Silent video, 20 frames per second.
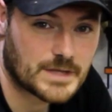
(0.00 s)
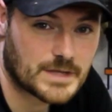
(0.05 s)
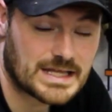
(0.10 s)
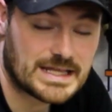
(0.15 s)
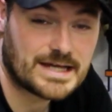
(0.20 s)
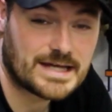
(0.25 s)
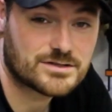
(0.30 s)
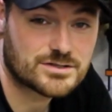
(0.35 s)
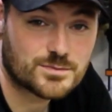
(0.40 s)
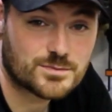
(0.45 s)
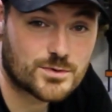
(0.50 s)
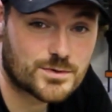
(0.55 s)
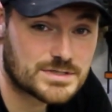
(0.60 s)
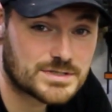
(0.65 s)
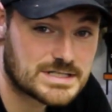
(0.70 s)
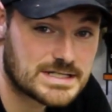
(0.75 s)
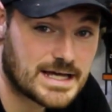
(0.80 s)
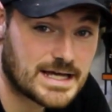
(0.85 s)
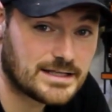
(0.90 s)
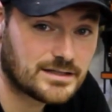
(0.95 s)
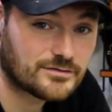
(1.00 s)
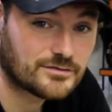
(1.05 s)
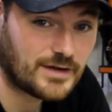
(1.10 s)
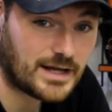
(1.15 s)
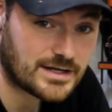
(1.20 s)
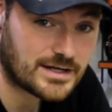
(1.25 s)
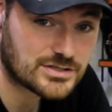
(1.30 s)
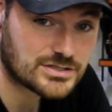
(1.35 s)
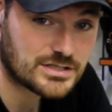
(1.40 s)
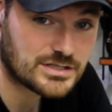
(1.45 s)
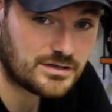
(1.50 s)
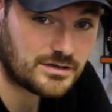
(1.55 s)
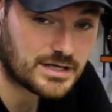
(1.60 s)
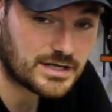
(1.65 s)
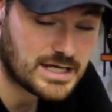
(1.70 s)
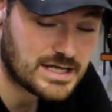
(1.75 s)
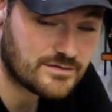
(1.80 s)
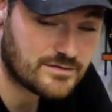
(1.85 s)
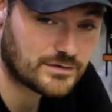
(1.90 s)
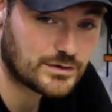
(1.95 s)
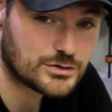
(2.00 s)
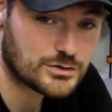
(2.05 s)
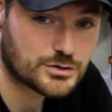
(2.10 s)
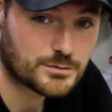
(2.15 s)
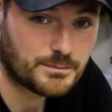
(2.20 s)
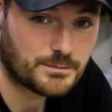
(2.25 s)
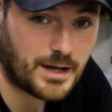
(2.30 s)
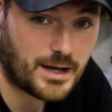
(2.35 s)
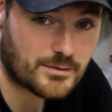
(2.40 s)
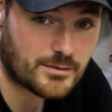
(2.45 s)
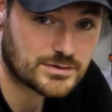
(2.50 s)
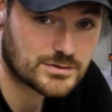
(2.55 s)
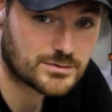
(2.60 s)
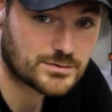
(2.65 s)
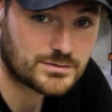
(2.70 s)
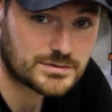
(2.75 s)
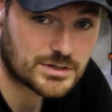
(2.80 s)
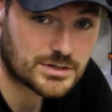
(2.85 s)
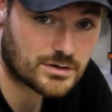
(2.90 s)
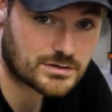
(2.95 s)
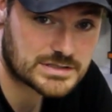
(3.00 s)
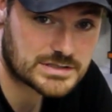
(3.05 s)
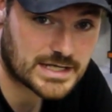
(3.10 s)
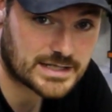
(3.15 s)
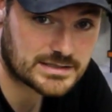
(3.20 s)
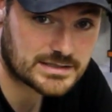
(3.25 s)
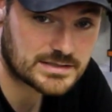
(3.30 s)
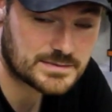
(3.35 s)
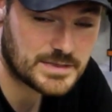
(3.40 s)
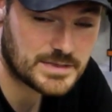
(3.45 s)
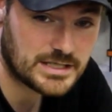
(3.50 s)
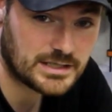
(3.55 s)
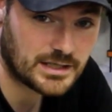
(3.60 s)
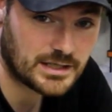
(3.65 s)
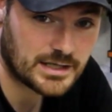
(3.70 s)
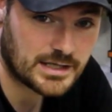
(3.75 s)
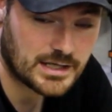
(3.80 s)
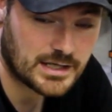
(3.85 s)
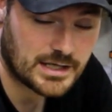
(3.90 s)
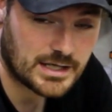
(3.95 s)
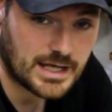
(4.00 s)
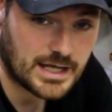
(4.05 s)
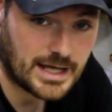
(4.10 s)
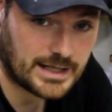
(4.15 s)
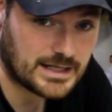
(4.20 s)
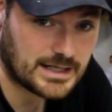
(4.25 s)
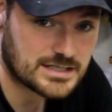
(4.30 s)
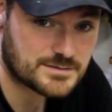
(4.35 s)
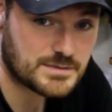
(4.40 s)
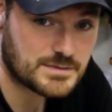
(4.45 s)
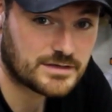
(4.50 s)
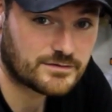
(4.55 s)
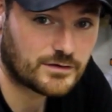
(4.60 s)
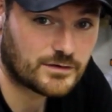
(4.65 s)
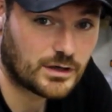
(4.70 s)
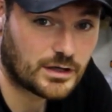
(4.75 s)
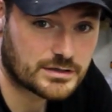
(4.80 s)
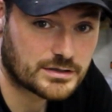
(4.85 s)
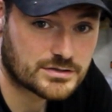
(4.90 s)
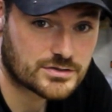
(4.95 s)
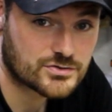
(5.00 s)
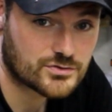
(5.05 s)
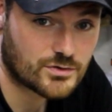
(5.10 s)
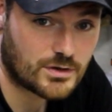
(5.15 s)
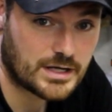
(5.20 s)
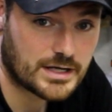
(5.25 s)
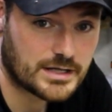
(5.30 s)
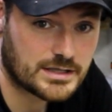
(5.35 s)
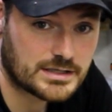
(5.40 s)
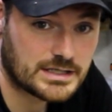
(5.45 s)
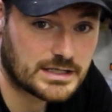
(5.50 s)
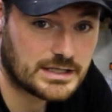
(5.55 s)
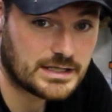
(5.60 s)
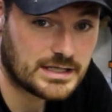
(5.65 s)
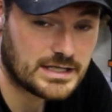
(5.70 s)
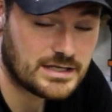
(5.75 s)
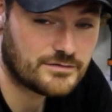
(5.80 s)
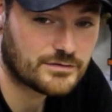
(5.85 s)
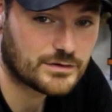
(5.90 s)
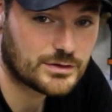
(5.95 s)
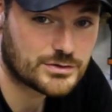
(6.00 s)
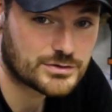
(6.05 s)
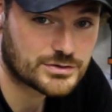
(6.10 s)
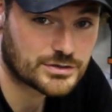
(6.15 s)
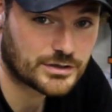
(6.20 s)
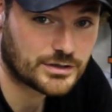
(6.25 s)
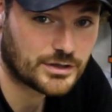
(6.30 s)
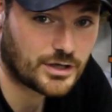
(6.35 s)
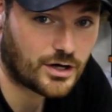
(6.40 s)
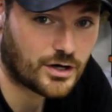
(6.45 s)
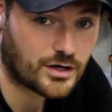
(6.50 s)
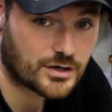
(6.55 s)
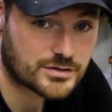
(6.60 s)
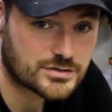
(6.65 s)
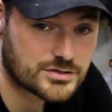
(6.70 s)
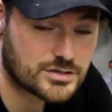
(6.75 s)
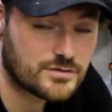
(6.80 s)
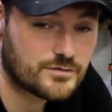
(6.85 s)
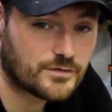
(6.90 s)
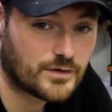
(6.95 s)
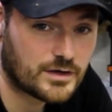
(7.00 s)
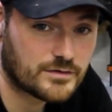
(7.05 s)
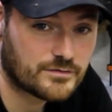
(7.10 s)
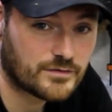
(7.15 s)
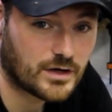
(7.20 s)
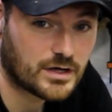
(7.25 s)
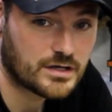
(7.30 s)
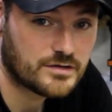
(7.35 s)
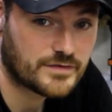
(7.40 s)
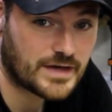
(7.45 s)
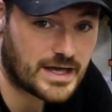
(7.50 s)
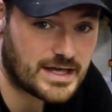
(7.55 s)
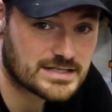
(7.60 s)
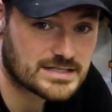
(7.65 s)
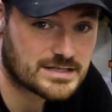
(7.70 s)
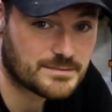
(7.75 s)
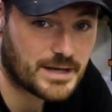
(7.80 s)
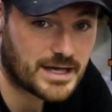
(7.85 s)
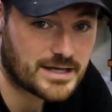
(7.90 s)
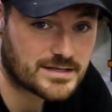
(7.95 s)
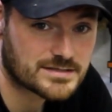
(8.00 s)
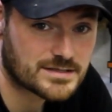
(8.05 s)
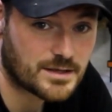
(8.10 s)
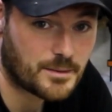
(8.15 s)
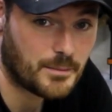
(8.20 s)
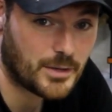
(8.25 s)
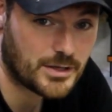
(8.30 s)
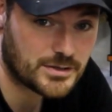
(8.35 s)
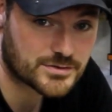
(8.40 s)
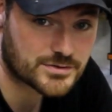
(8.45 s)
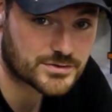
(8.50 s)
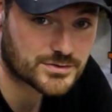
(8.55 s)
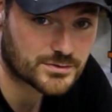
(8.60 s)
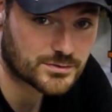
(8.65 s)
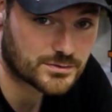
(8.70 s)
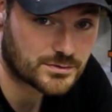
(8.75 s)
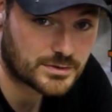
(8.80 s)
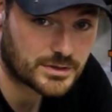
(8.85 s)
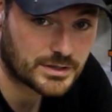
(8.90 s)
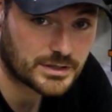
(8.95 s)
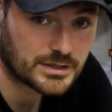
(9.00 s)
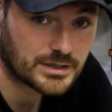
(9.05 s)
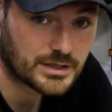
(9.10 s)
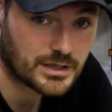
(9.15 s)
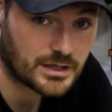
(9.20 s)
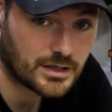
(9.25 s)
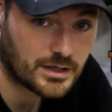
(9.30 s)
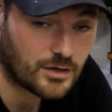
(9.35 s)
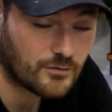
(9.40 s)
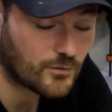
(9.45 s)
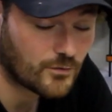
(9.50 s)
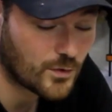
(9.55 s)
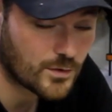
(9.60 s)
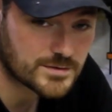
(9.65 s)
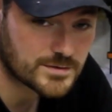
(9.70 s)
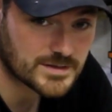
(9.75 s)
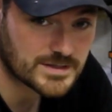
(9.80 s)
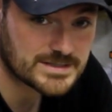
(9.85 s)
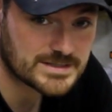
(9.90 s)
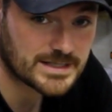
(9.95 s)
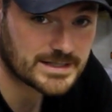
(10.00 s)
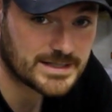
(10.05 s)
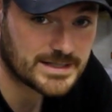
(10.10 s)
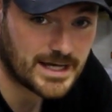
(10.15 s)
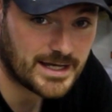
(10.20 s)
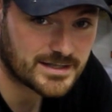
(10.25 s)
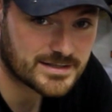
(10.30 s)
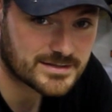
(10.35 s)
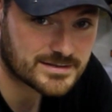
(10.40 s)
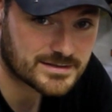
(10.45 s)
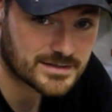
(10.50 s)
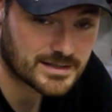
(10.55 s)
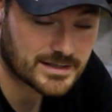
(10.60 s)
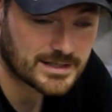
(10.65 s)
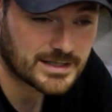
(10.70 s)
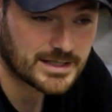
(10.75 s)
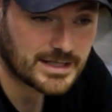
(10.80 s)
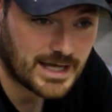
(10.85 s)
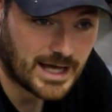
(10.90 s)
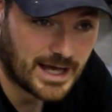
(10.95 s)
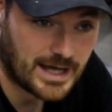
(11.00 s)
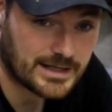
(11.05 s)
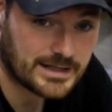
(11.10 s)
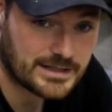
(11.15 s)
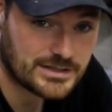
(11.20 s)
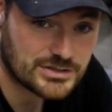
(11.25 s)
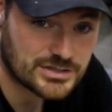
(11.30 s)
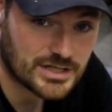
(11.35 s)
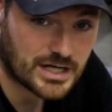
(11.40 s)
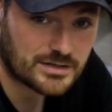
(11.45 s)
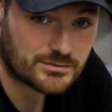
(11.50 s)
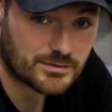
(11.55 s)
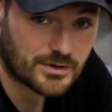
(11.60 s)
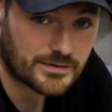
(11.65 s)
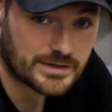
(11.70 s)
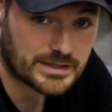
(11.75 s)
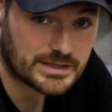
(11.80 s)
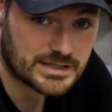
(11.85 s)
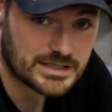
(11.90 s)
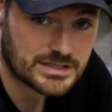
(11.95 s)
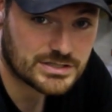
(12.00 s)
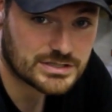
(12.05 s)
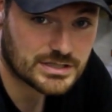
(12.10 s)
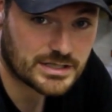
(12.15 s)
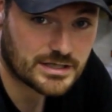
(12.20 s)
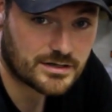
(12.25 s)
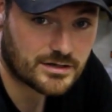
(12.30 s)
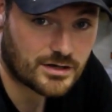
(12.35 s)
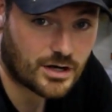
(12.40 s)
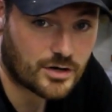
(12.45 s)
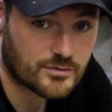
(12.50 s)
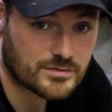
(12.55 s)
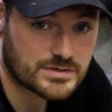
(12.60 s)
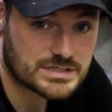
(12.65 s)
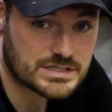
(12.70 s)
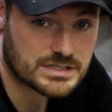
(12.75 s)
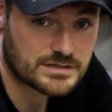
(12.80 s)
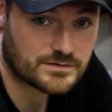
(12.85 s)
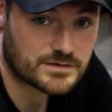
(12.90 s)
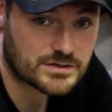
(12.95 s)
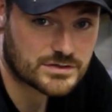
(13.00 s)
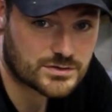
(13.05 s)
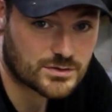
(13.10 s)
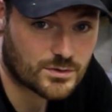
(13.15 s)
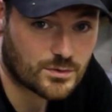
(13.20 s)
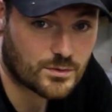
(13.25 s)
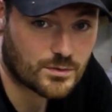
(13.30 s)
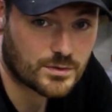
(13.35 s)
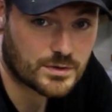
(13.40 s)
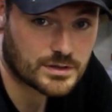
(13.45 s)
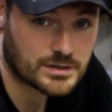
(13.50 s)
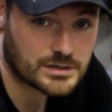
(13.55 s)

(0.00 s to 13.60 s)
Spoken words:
Now, towards the end of last year, Evolution Power Tools contacted me and asked me if I'd like to try out the Evolution R255SMS Mitre saw. Of course I said yes, and in January this year I received the saw.